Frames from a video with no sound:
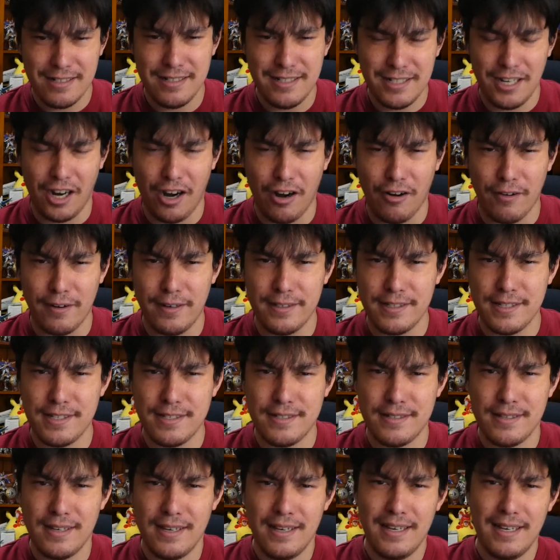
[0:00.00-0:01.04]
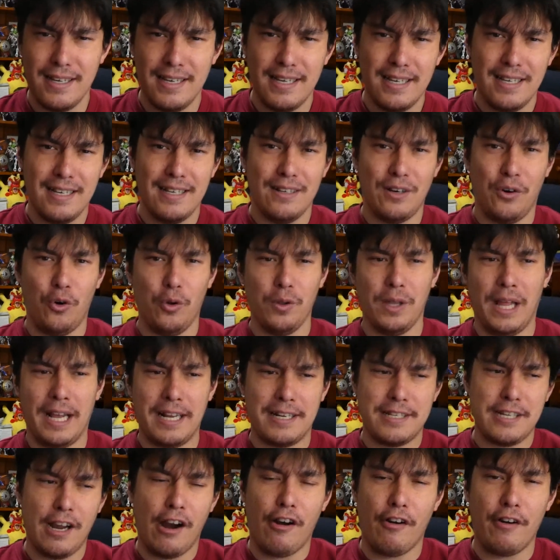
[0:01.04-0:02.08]
turrets or
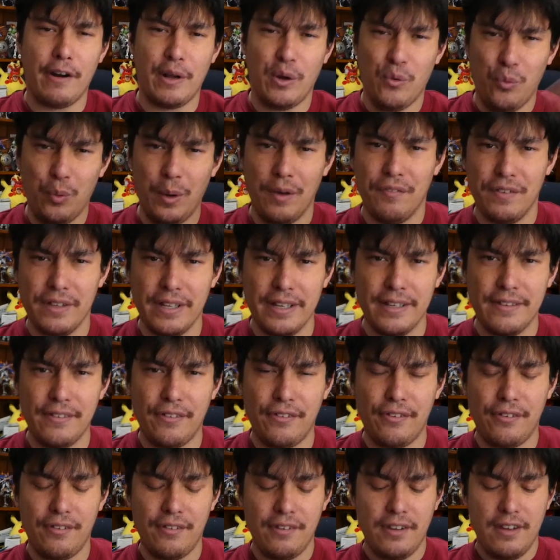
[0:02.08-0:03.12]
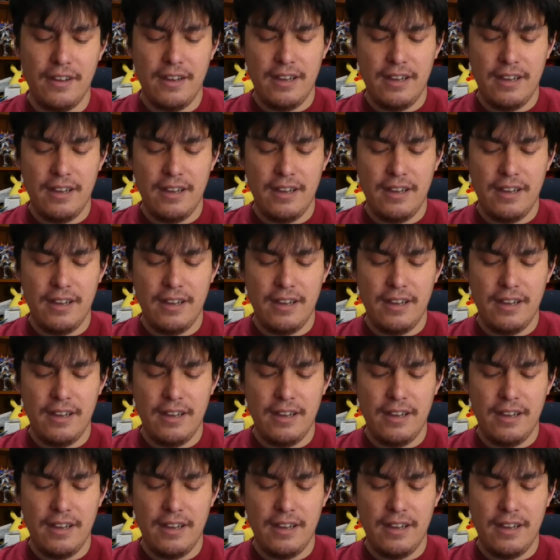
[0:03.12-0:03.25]
like turret equivalents